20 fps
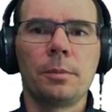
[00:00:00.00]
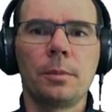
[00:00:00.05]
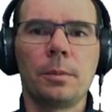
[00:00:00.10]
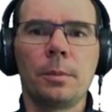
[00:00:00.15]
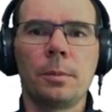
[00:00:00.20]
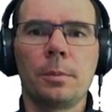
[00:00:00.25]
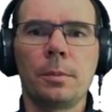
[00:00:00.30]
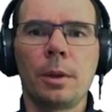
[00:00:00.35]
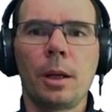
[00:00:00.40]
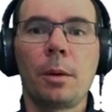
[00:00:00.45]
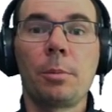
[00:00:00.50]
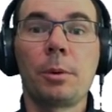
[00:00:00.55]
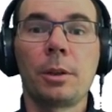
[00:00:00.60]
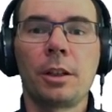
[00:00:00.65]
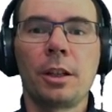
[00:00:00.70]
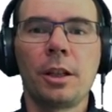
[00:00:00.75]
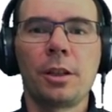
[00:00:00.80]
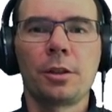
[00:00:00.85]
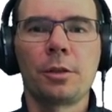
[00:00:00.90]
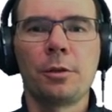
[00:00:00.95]

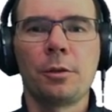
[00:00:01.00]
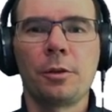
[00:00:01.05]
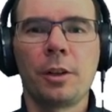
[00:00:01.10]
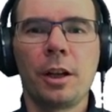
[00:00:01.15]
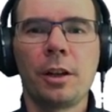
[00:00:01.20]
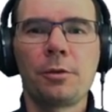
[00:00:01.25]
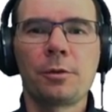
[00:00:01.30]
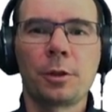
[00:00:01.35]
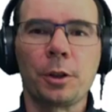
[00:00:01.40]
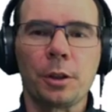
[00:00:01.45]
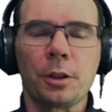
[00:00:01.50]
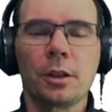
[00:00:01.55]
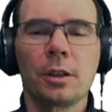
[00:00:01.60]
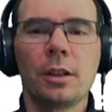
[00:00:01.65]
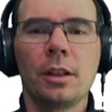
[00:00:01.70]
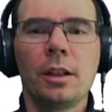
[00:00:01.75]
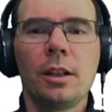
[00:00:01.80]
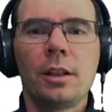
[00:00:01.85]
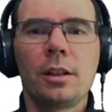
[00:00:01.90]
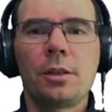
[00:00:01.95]
application of effort
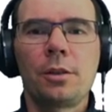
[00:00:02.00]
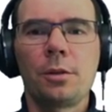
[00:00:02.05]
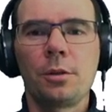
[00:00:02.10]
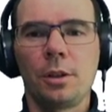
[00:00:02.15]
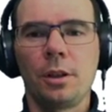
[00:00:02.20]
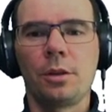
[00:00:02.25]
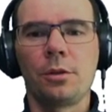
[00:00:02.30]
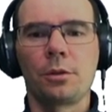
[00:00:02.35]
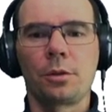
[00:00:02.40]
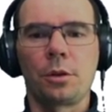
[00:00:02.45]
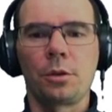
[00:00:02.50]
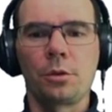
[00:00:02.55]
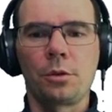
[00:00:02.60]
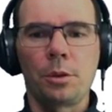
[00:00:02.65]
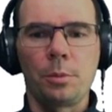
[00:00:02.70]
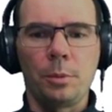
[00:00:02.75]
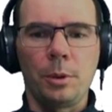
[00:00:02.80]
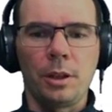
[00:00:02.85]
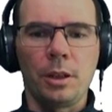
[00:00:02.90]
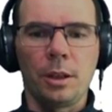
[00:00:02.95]
in order to
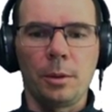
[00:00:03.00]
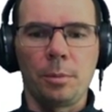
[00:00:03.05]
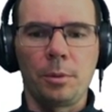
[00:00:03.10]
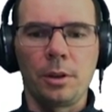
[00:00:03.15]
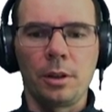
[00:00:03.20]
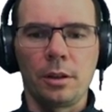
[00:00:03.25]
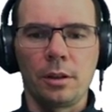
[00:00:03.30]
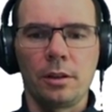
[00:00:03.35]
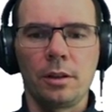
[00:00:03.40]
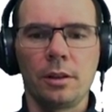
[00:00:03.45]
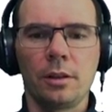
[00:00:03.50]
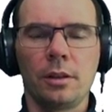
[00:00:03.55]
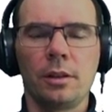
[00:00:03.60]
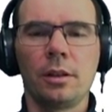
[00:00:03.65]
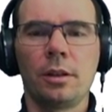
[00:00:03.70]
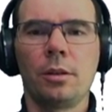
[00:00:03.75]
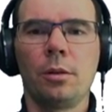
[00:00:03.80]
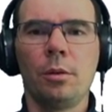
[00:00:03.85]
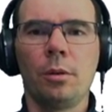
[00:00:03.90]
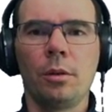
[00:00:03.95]
speed up the
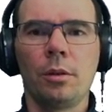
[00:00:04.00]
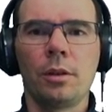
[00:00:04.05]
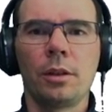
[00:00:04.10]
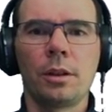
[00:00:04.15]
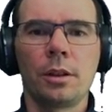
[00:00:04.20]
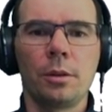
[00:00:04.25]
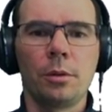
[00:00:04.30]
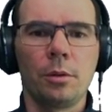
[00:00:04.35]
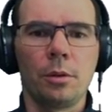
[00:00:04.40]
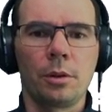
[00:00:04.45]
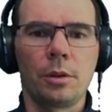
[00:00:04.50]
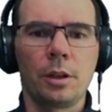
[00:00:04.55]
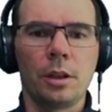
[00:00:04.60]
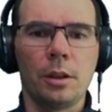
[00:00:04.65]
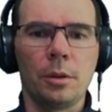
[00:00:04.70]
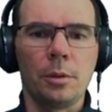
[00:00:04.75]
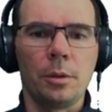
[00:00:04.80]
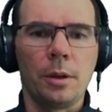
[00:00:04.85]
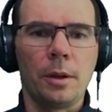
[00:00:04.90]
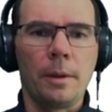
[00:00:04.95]
whole
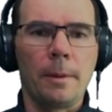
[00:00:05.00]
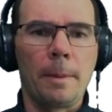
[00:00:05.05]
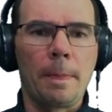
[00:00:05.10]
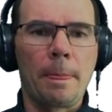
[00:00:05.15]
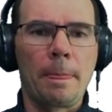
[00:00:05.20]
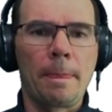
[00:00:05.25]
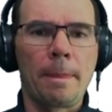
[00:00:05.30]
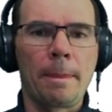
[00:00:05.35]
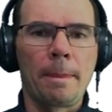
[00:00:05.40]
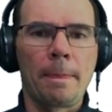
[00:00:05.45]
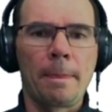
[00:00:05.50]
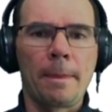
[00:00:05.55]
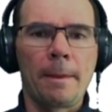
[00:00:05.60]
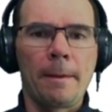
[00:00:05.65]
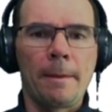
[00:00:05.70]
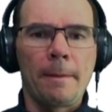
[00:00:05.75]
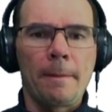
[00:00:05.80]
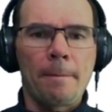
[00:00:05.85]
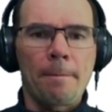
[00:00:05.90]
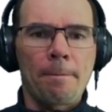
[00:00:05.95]
code.
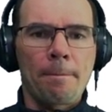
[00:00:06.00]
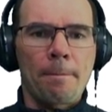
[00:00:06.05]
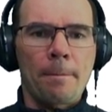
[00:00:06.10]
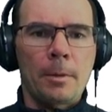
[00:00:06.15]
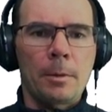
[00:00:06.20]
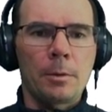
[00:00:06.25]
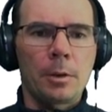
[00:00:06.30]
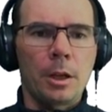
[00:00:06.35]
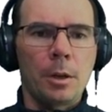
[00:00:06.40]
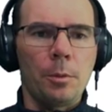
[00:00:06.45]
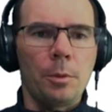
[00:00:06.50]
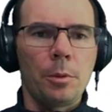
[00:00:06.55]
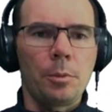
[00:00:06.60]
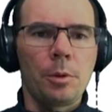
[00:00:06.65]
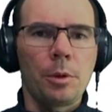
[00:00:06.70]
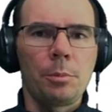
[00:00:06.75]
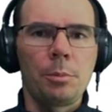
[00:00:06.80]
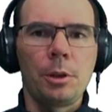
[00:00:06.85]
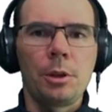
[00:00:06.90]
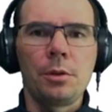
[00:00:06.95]
Okay, we will
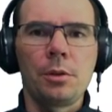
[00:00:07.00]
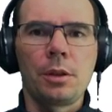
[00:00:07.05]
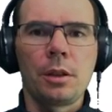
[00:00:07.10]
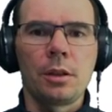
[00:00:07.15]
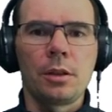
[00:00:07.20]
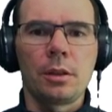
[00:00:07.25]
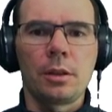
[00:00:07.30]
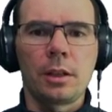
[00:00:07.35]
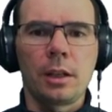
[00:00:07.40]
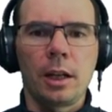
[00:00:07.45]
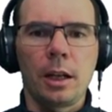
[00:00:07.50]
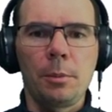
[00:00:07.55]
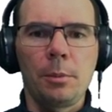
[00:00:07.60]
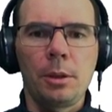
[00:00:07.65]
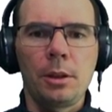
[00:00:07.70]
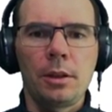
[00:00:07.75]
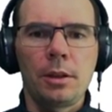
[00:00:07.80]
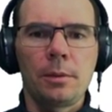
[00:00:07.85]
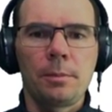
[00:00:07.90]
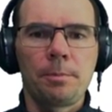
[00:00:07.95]
be using the
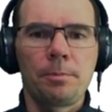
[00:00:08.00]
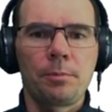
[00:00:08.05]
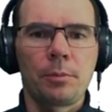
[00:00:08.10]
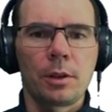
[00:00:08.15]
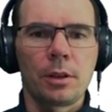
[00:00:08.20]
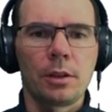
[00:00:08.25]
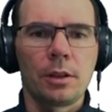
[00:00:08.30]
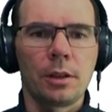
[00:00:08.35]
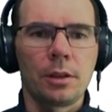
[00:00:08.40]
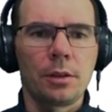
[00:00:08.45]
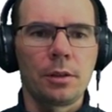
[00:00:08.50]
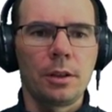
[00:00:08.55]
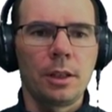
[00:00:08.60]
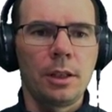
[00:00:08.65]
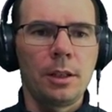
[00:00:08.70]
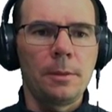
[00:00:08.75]
timeit today,